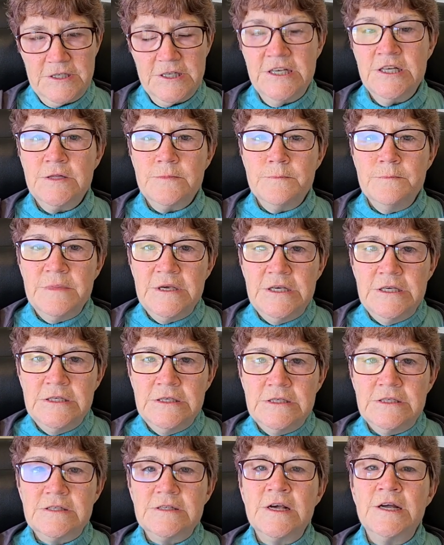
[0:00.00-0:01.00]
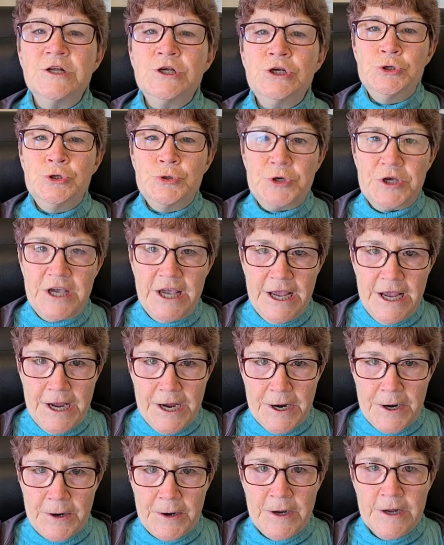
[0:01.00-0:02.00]
It means that
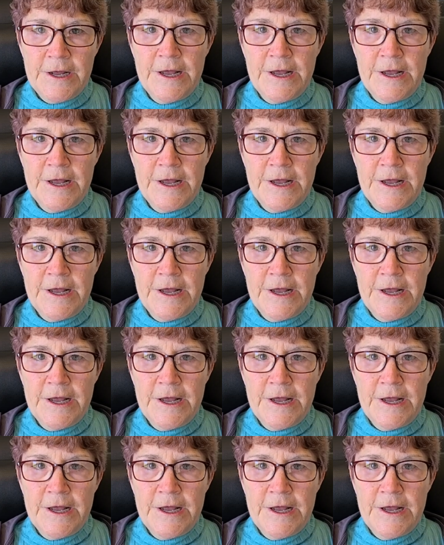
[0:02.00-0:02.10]
care.